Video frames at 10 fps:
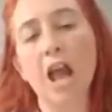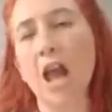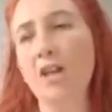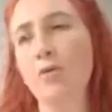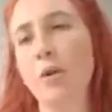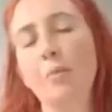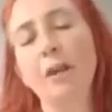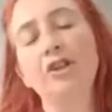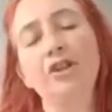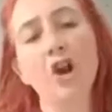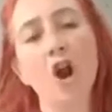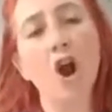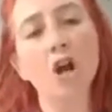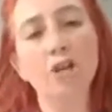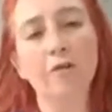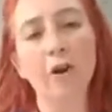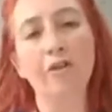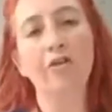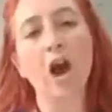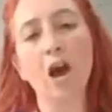and you are being charged for a
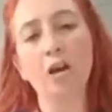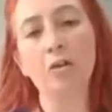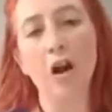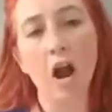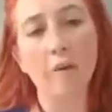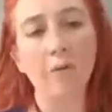thought crime,